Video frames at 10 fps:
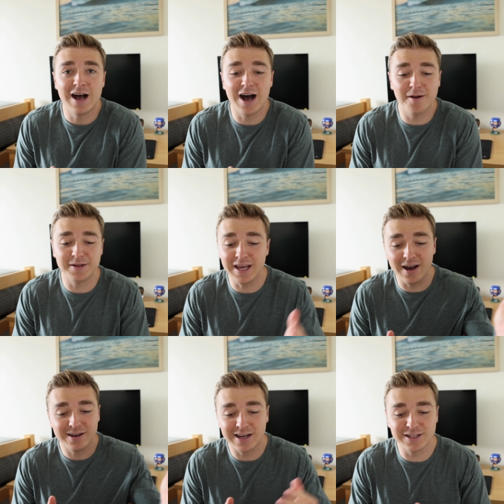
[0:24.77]
um, and
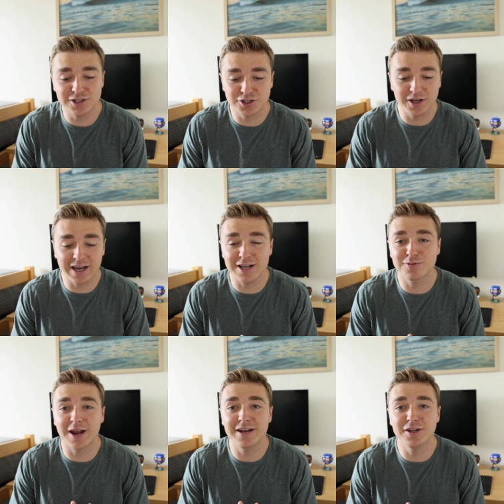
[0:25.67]
yeah, kind of just show you guys
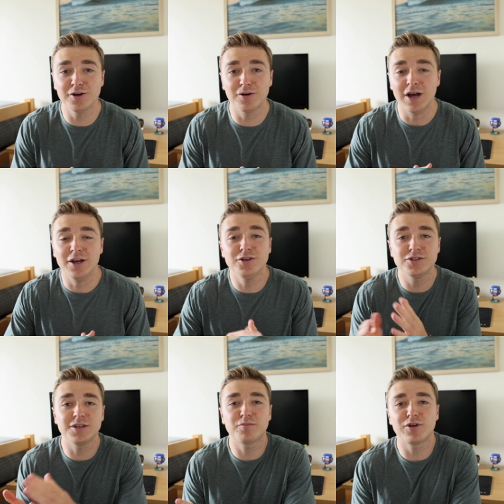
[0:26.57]
what I do
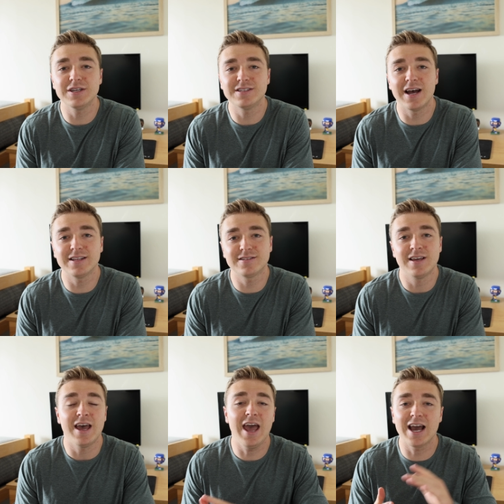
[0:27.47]
using presets,
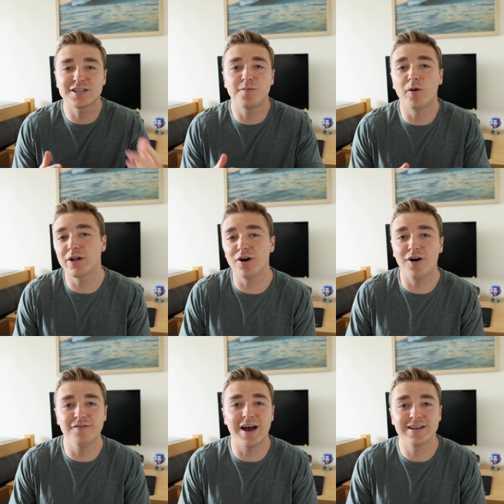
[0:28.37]
exporting,
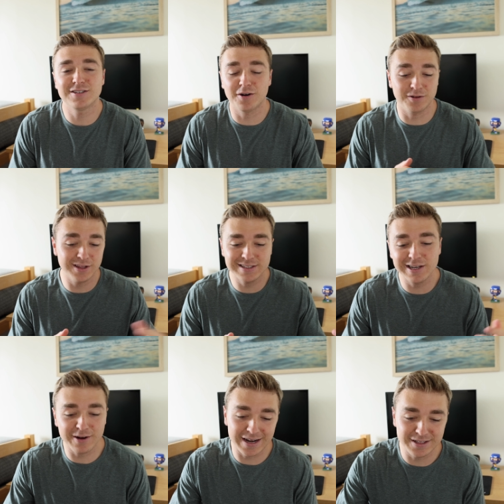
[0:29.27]
all that. So let's
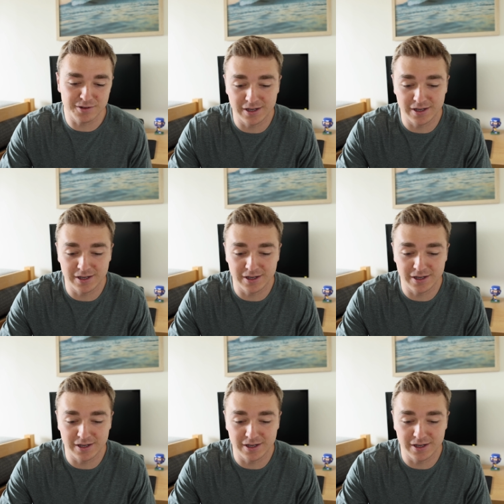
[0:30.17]
get right into